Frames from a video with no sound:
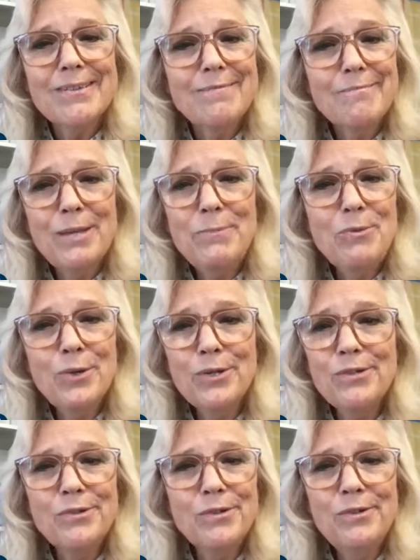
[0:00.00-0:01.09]
maybe weren't
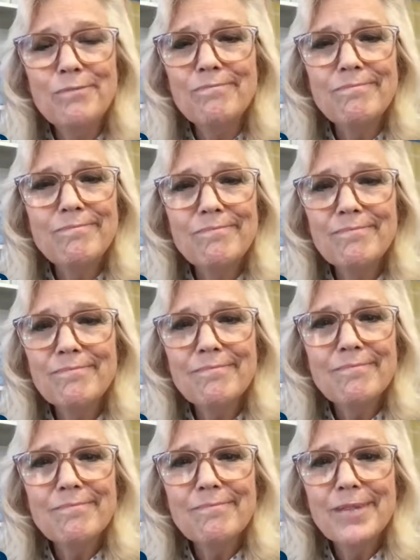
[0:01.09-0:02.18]
true.
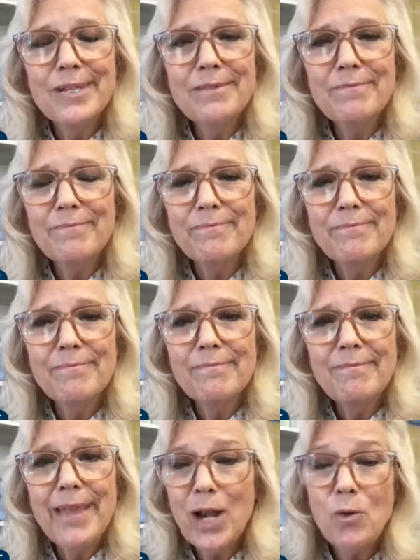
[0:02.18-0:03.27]
Huh?
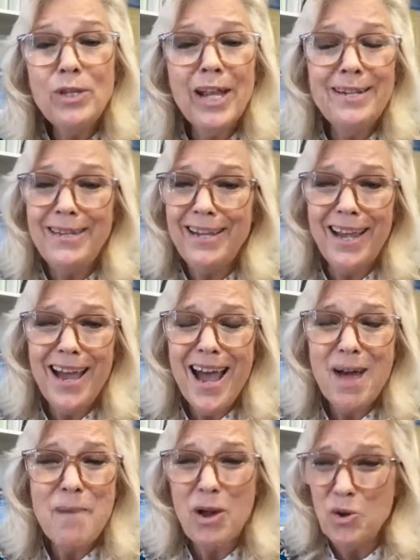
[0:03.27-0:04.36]
That old idea
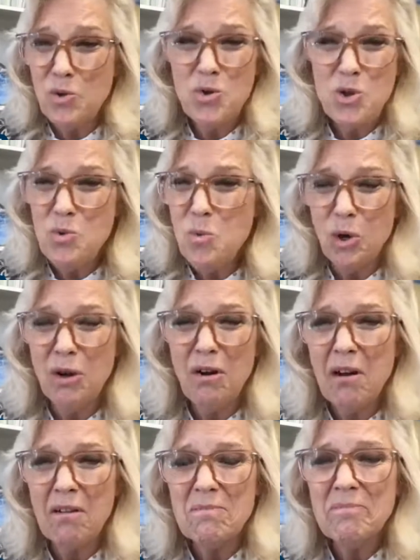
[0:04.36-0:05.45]
about who you were,
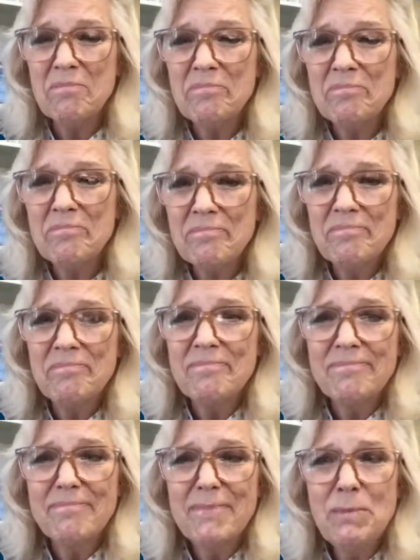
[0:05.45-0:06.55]

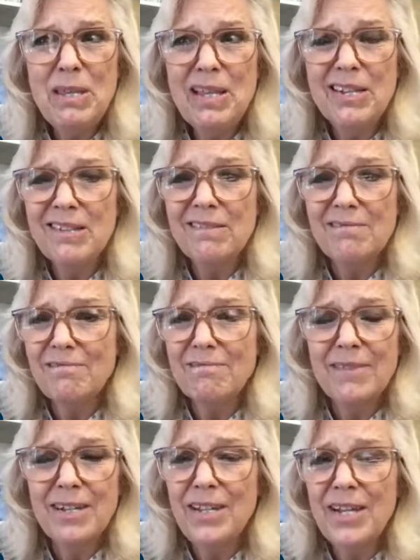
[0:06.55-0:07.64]
maybe that's
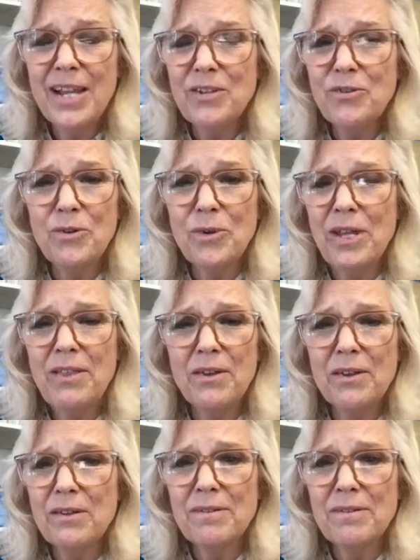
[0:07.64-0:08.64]
really not true either.